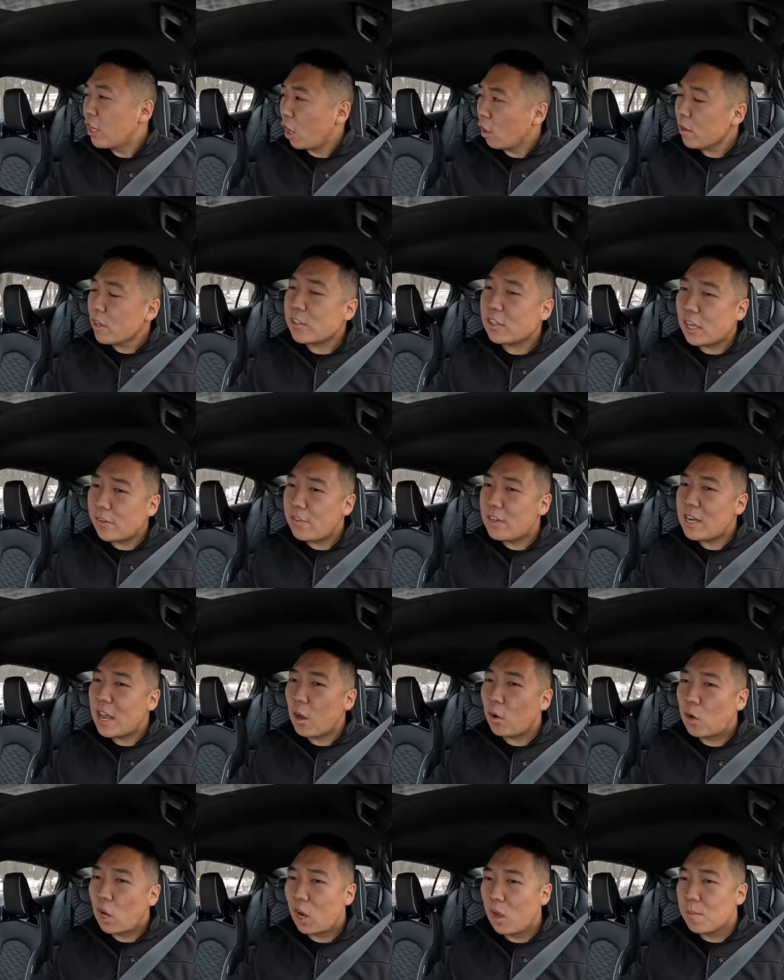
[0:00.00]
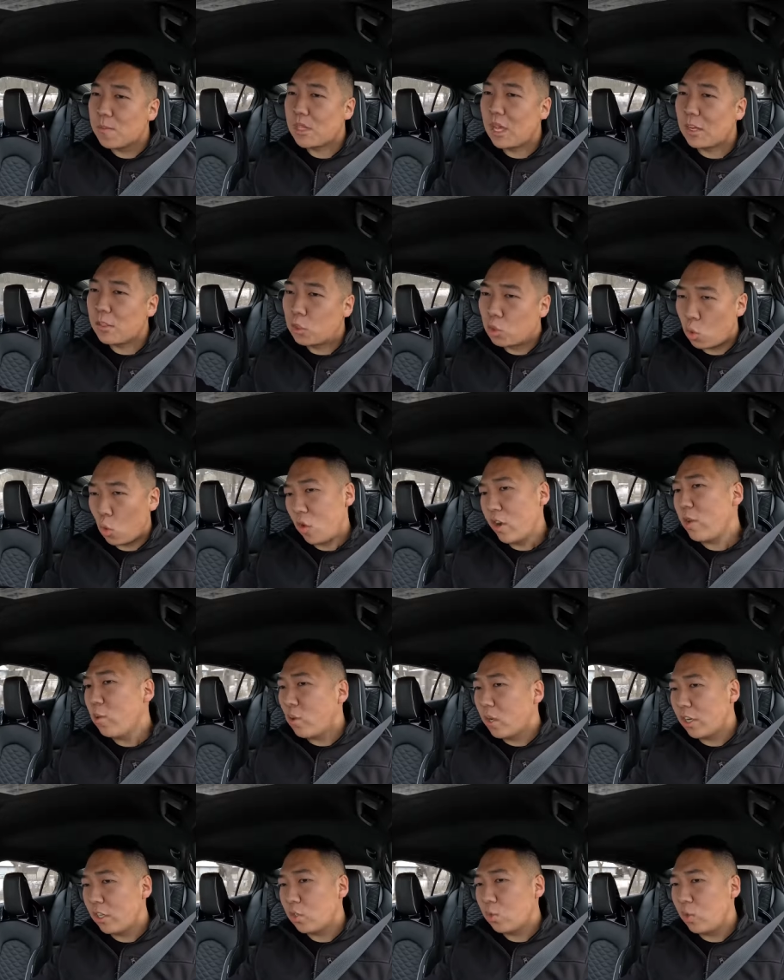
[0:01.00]
The RS7 now comes on
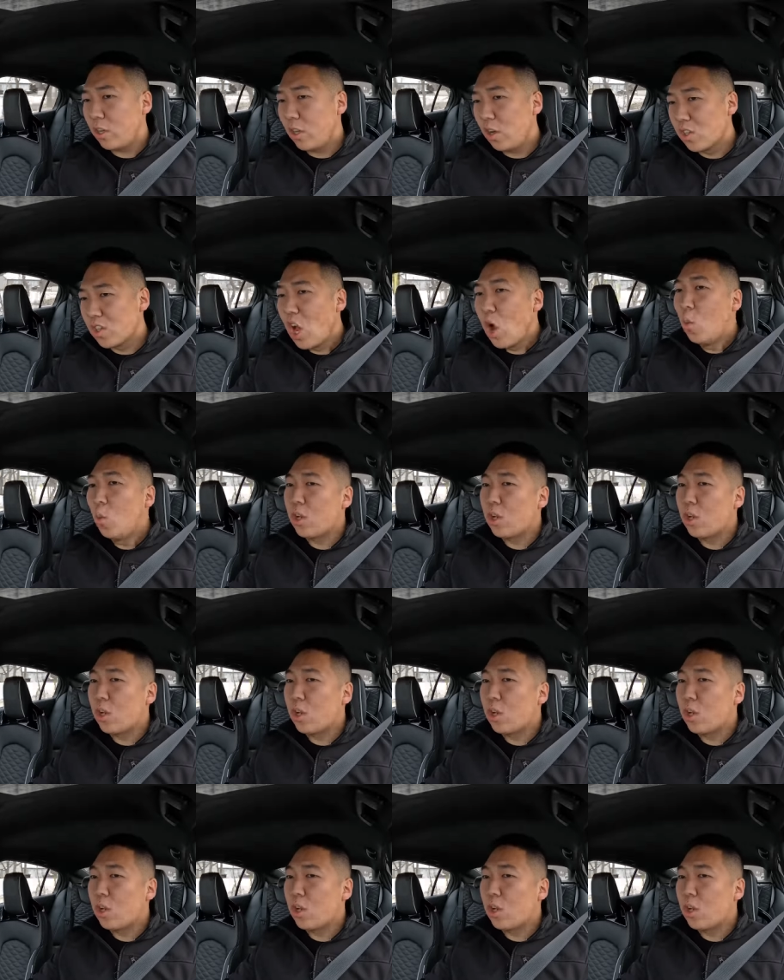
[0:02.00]
21 inch wheels